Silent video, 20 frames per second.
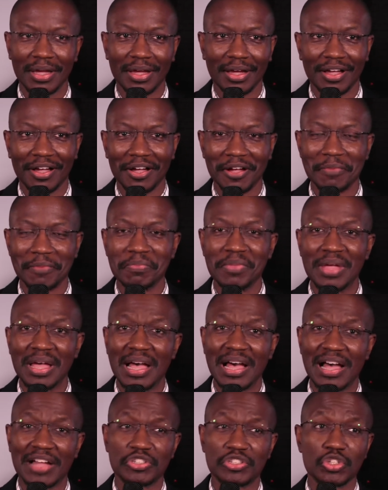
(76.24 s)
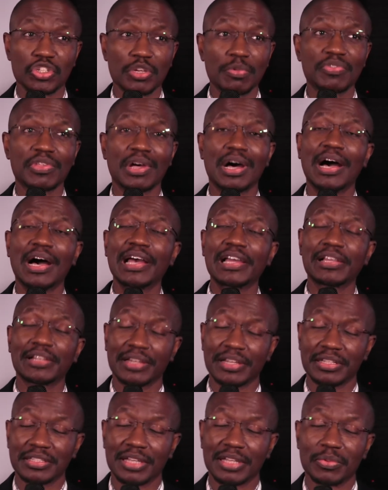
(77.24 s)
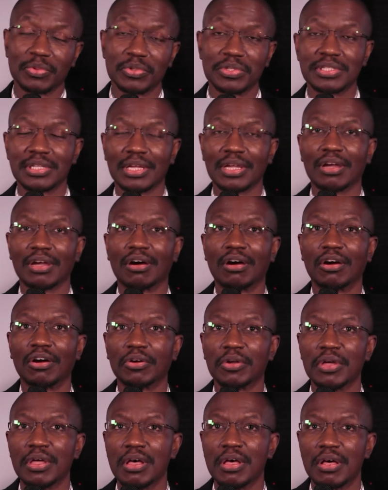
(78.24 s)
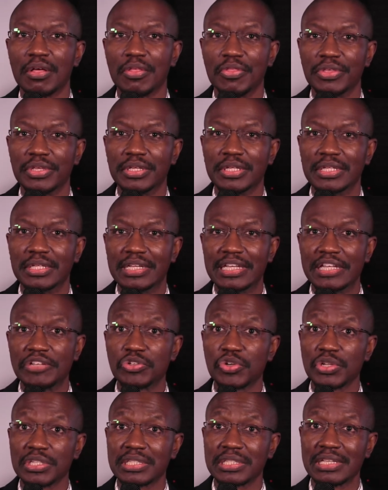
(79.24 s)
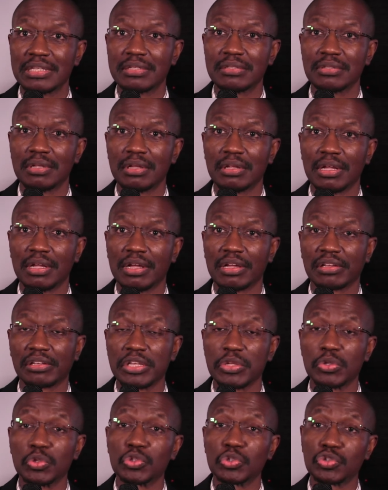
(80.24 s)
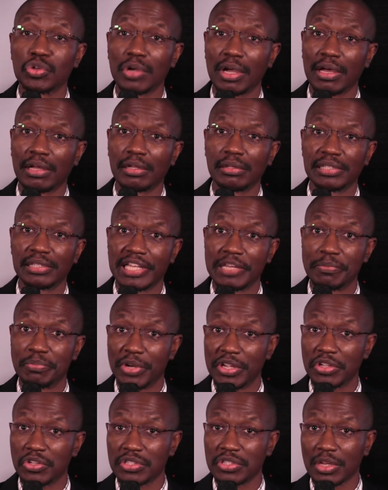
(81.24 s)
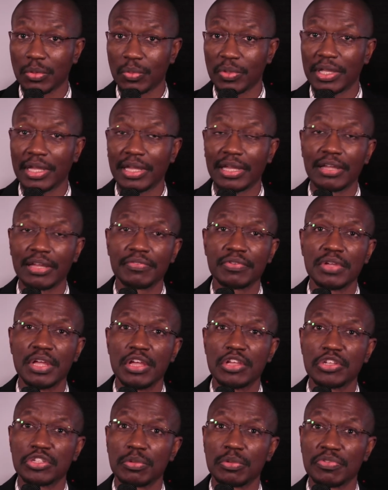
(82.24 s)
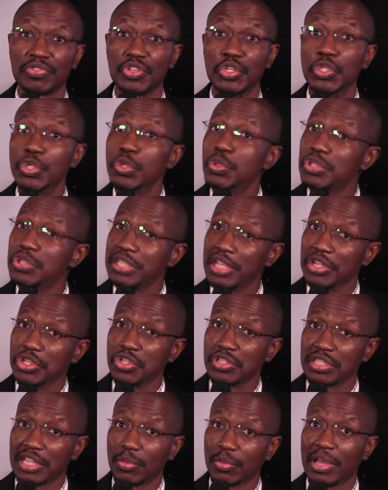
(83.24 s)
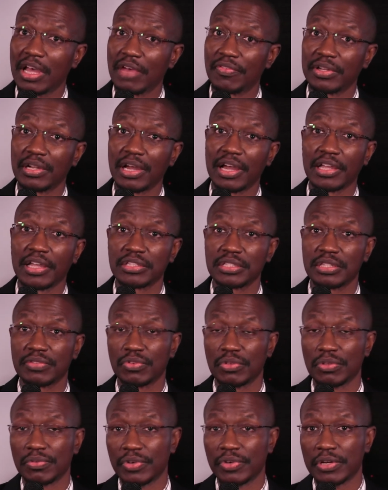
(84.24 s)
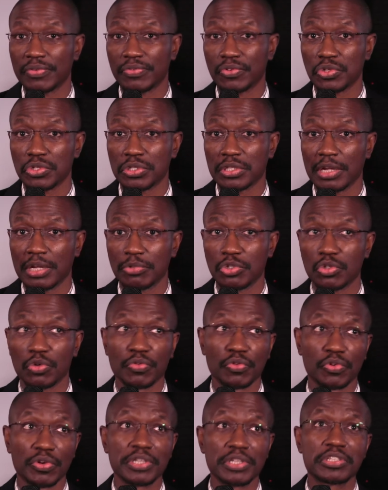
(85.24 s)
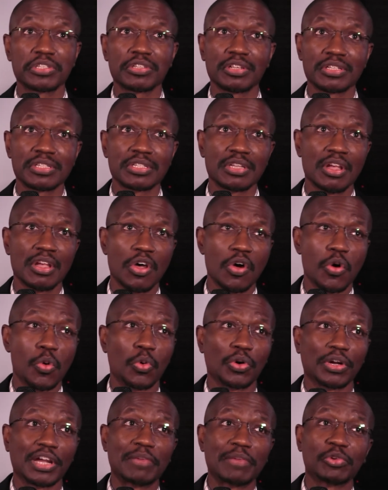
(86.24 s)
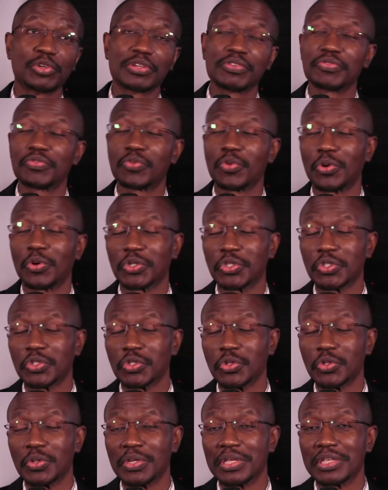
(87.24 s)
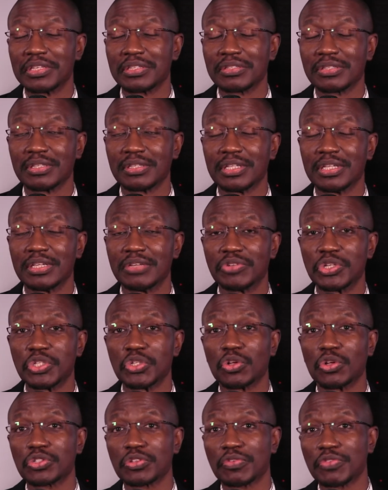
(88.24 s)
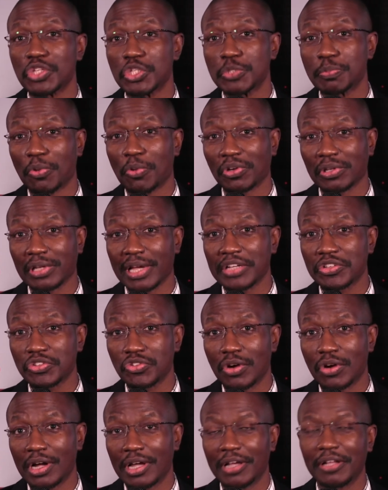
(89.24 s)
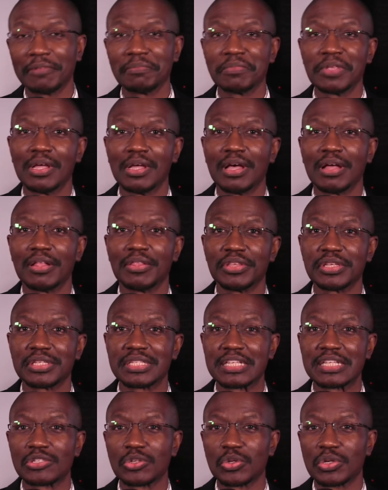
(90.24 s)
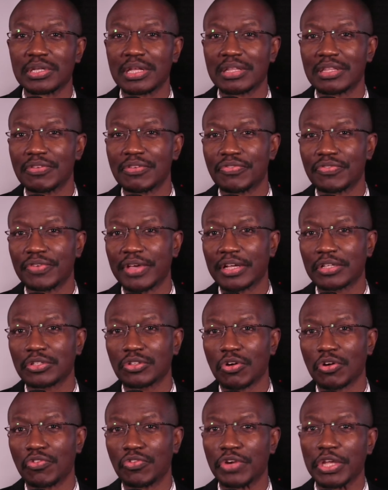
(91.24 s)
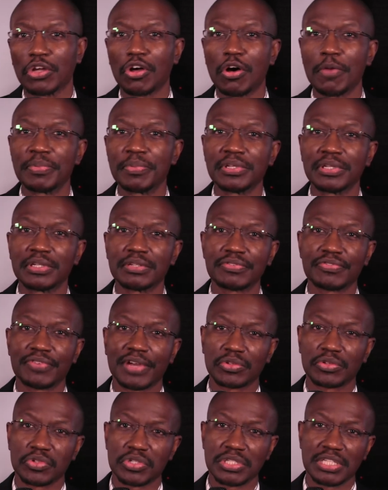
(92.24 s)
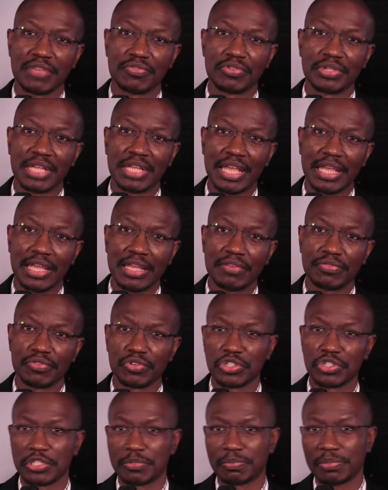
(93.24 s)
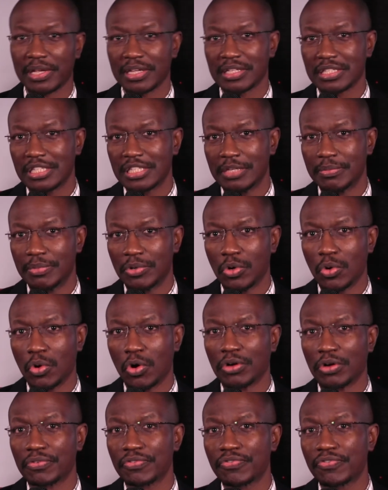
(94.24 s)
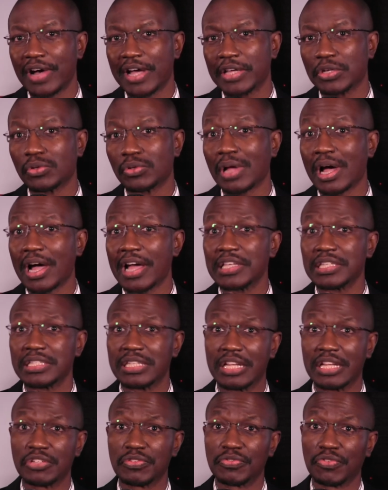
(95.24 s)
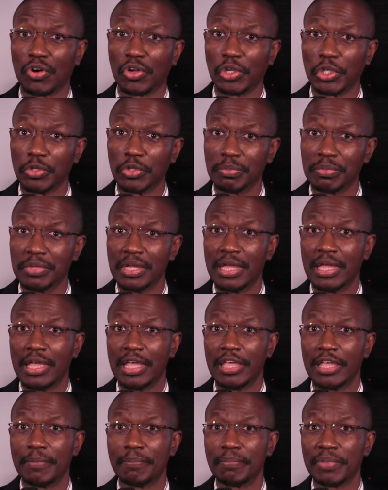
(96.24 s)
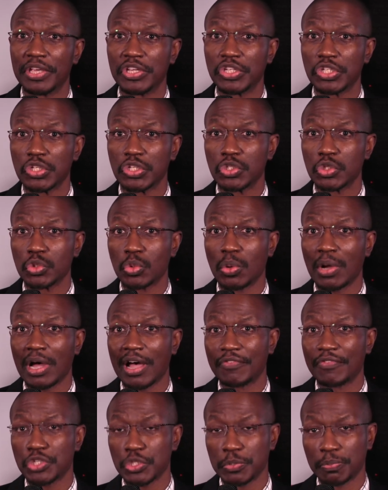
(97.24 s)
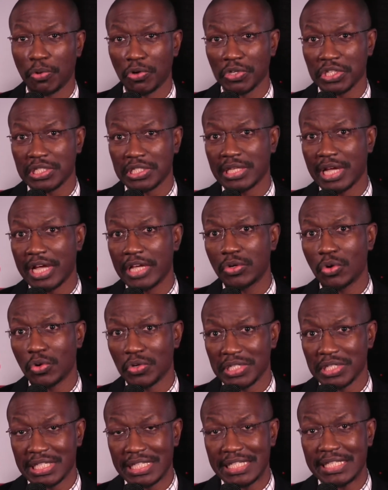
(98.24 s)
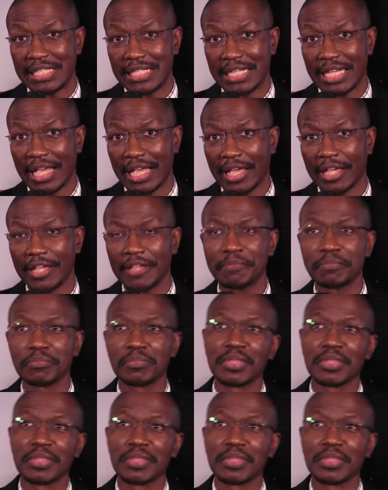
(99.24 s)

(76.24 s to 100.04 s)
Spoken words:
And so some of the highlights, I would say, are the interesting clinical trial late breakers that we have, some of the new sessions that we have at ISC for the very first time. So for instance, what I'm looking forward to is the results of the Spotlight trial. This is looking at the effect of recombinant factor 7A versus placebo on final ICH volume in patients who have spot sign on CTA.